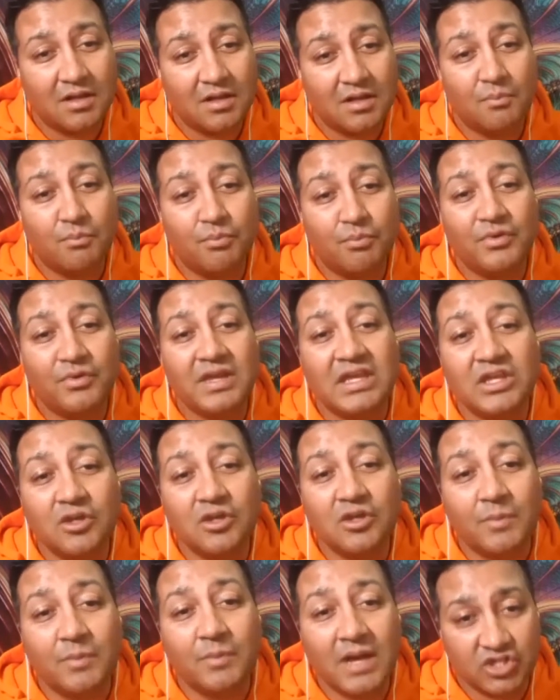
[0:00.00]
Bring your
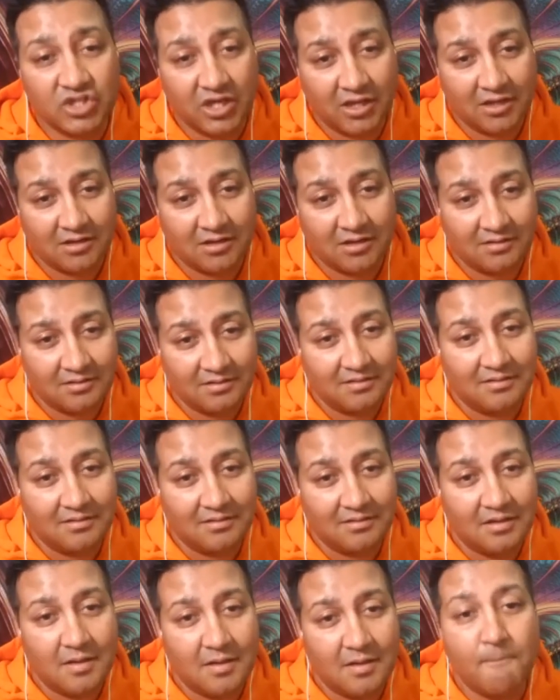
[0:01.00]
magic.
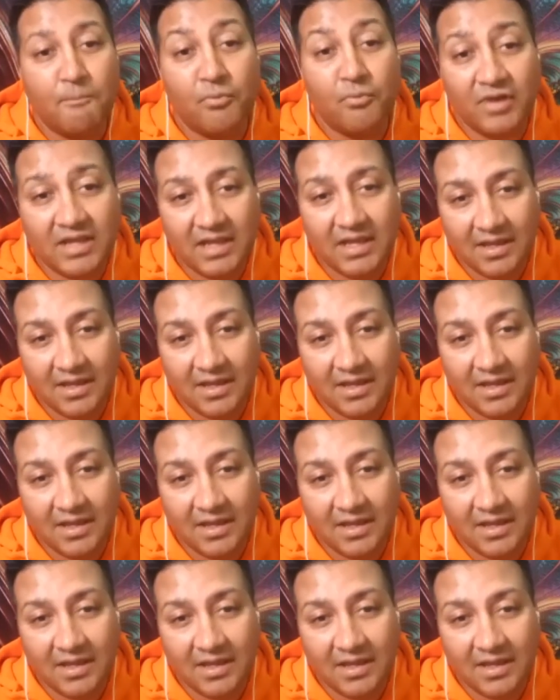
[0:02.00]
Bring